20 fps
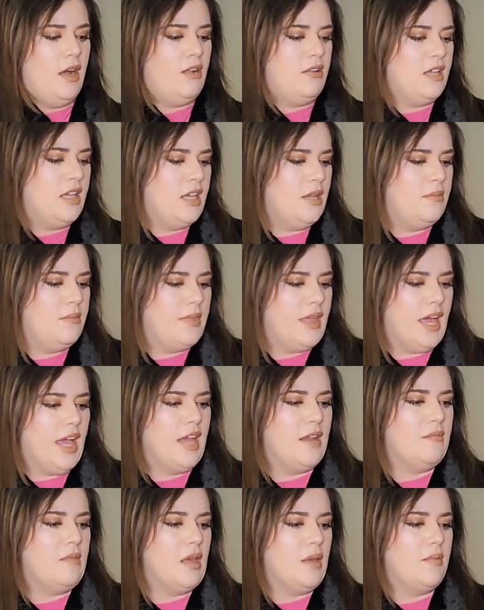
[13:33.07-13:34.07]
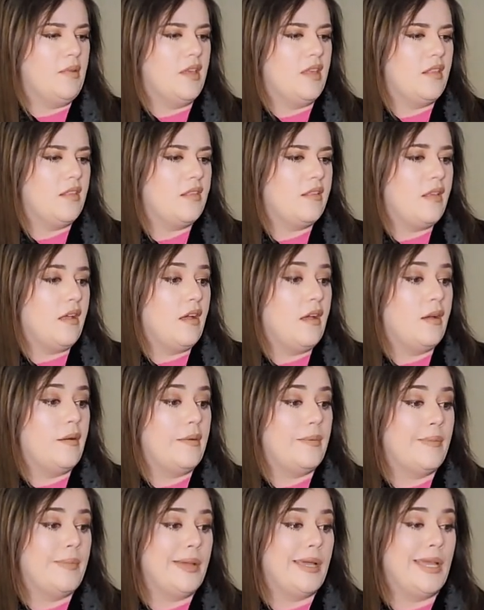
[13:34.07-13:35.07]
I'll keep that and maybe
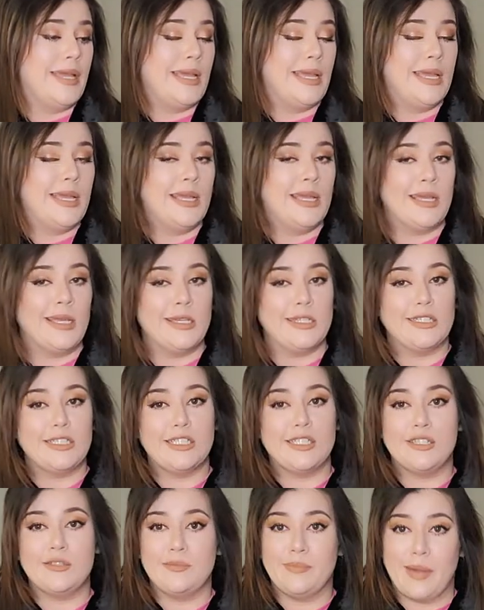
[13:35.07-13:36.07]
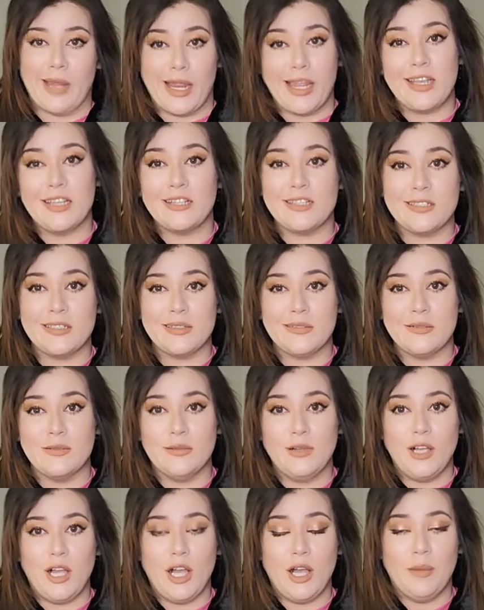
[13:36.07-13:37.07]
some Spanx
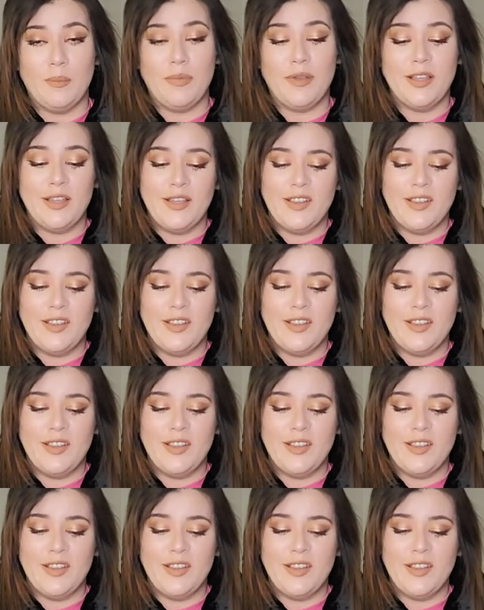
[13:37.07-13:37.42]
will help